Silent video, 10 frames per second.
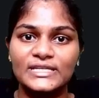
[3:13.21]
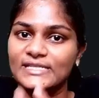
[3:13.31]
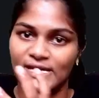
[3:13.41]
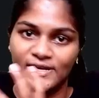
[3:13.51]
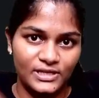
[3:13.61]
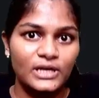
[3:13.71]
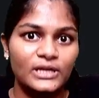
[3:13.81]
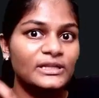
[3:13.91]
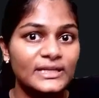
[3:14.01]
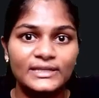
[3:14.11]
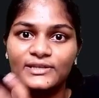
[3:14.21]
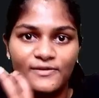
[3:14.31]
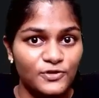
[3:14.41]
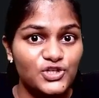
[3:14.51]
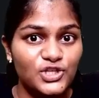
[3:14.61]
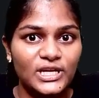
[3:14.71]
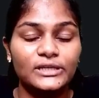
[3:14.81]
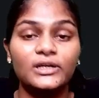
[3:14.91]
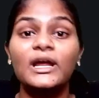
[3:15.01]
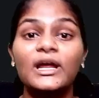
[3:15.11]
say the refrigerator,